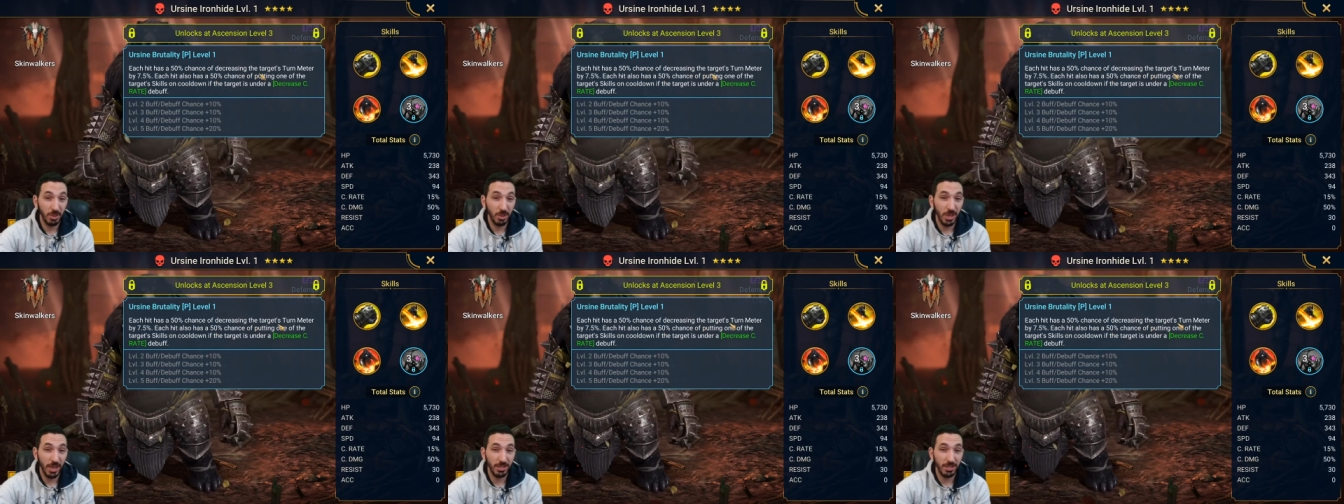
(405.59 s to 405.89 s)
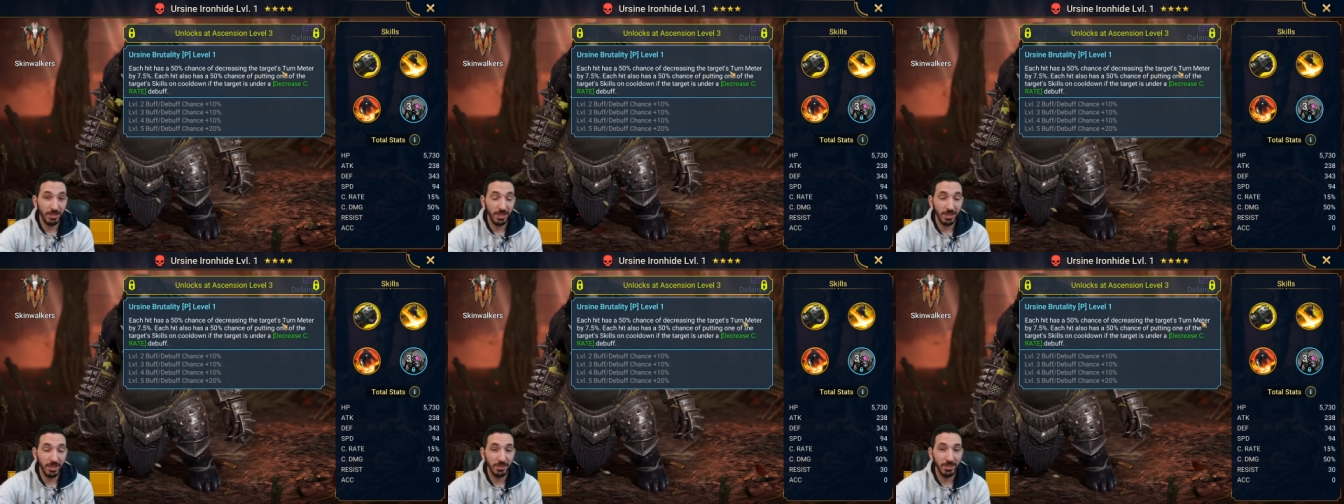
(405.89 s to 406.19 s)

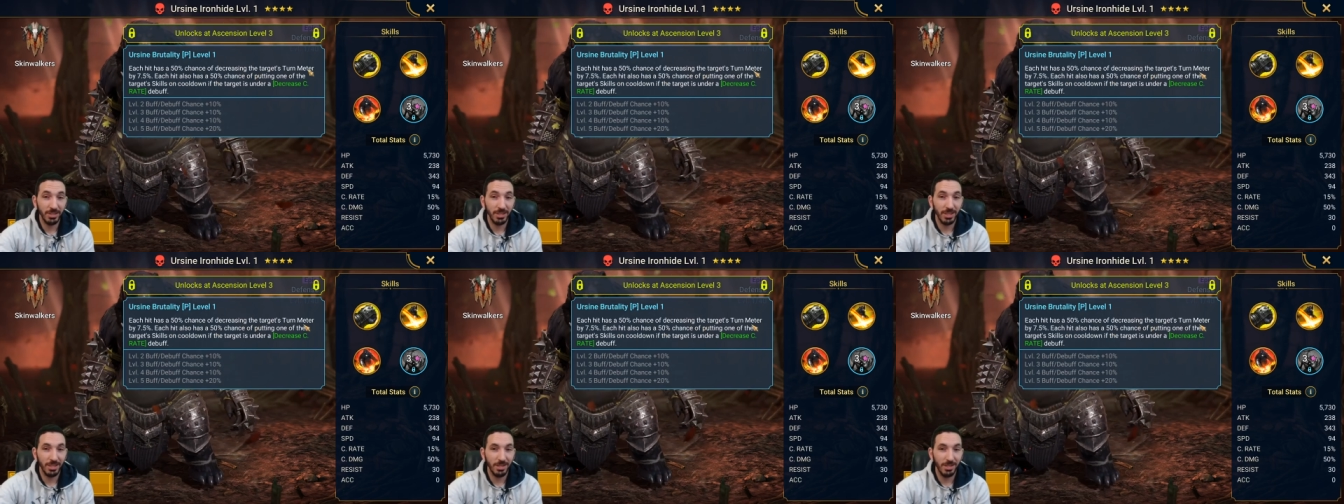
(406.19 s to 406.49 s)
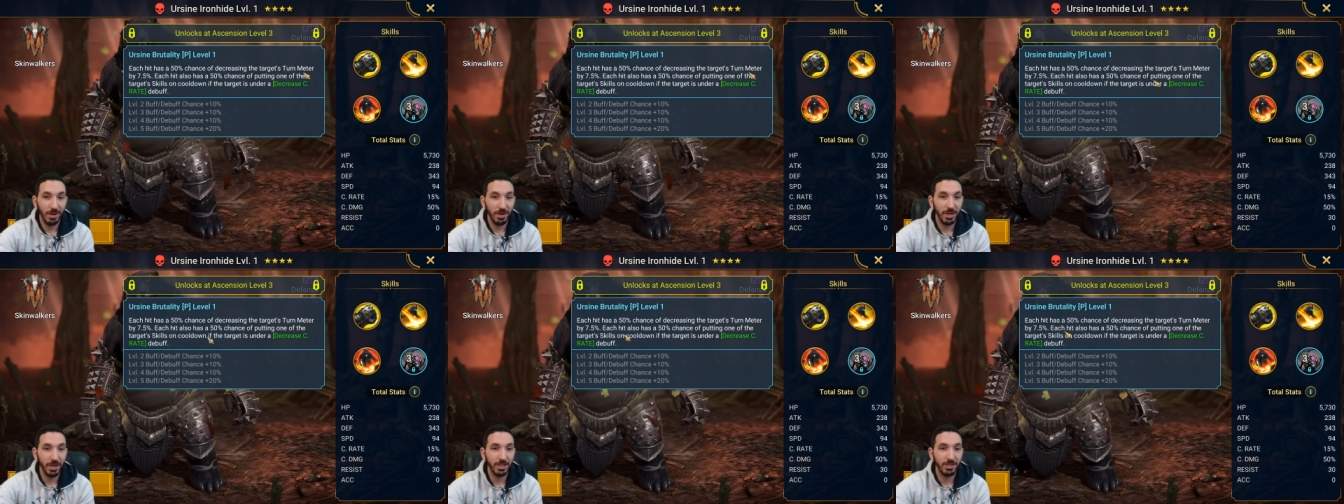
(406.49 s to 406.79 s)
chance of decreasing the
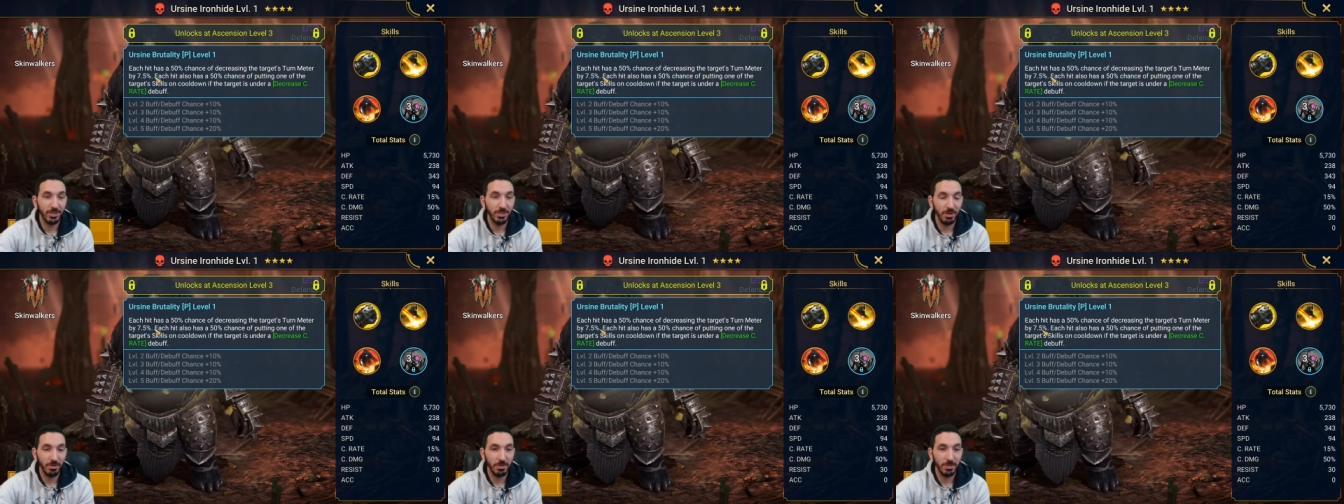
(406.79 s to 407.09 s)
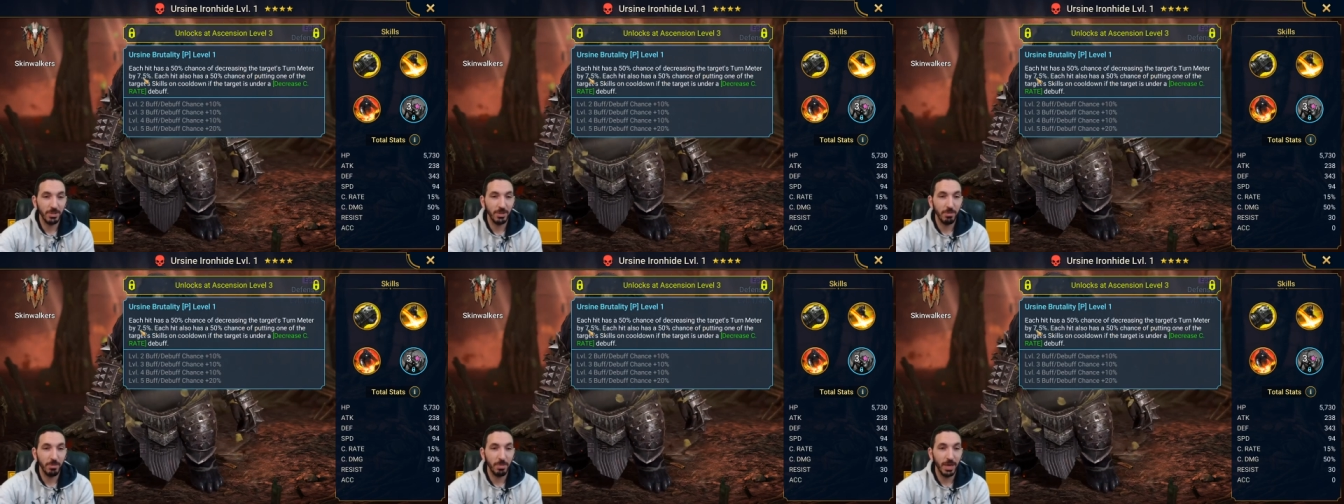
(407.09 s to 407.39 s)
target's turn
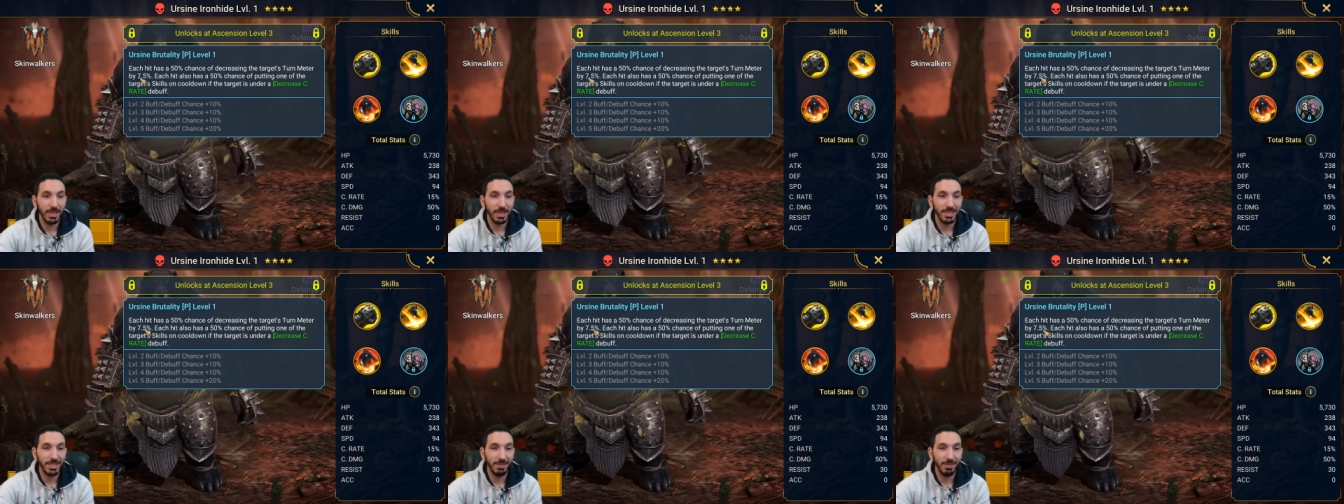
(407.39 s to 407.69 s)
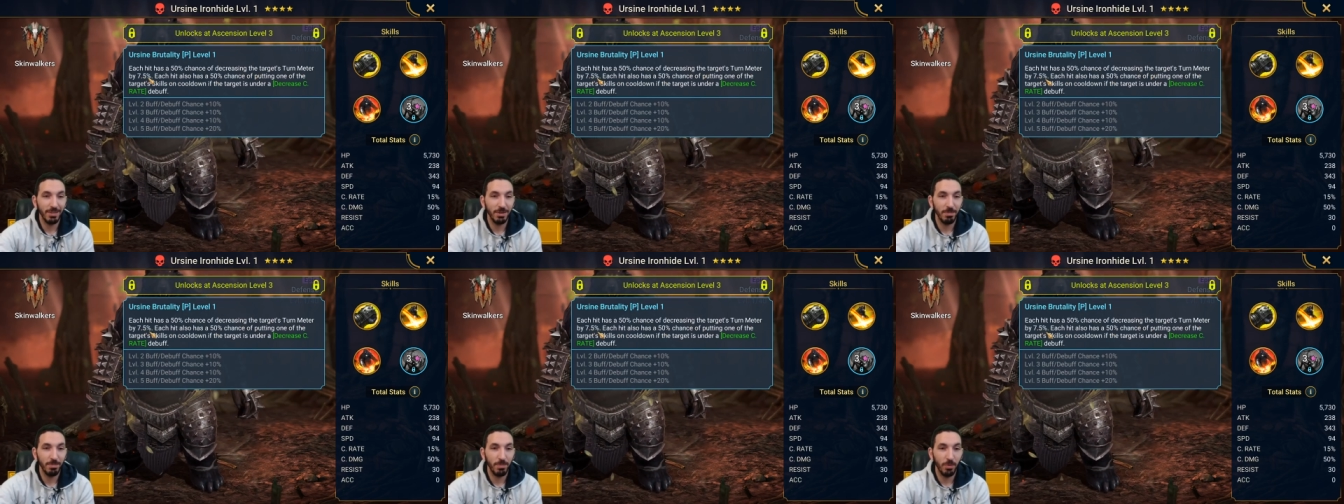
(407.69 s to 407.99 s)
meter by
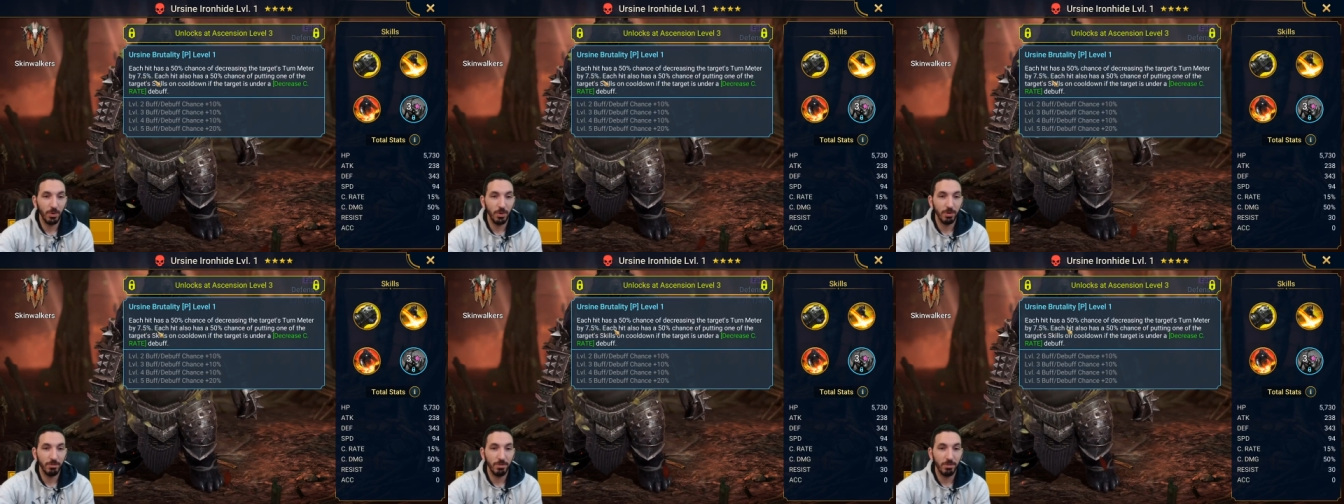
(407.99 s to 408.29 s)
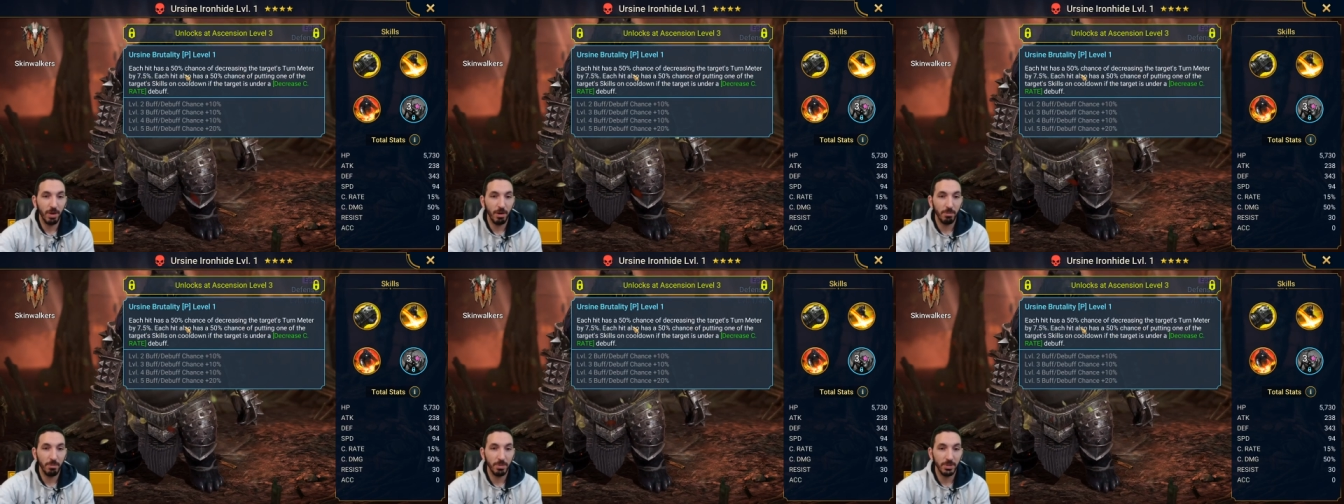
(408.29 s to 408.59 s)

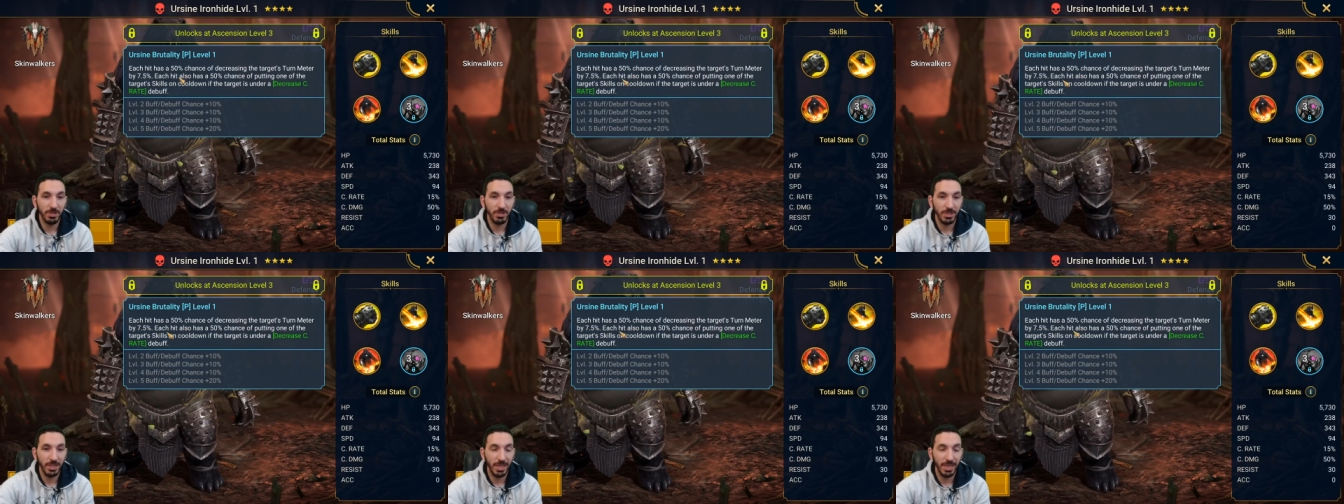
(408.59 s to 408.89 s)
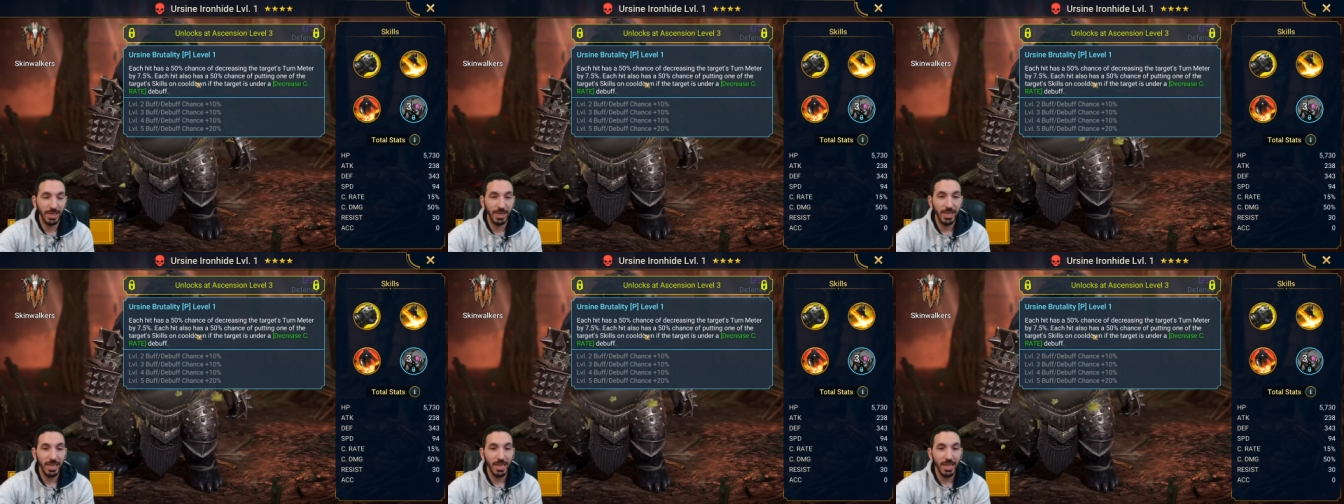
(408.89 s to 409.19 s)

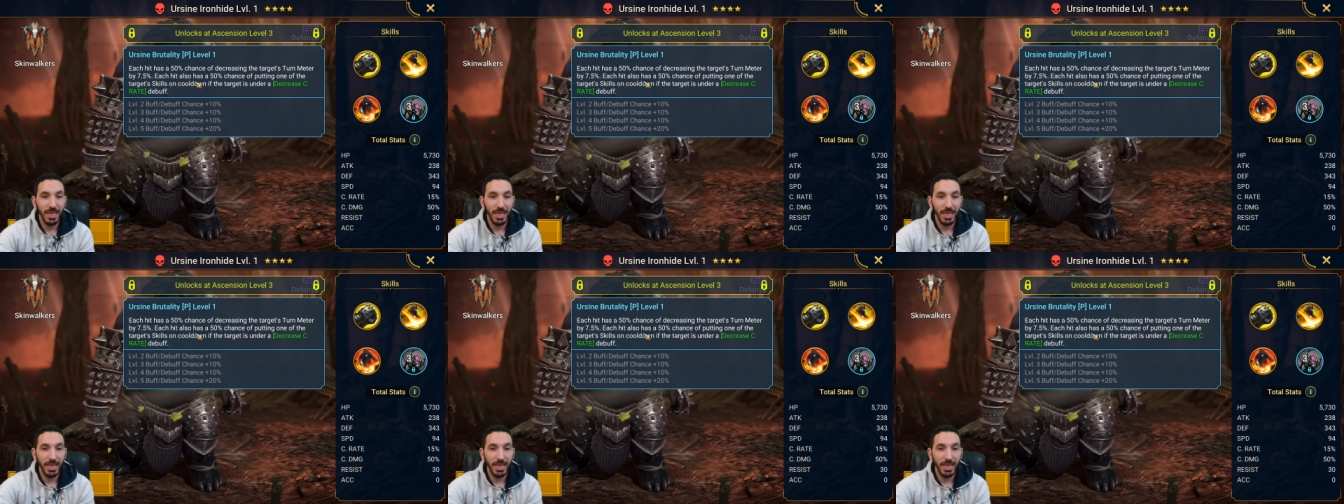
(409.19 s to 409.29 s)
7.5%.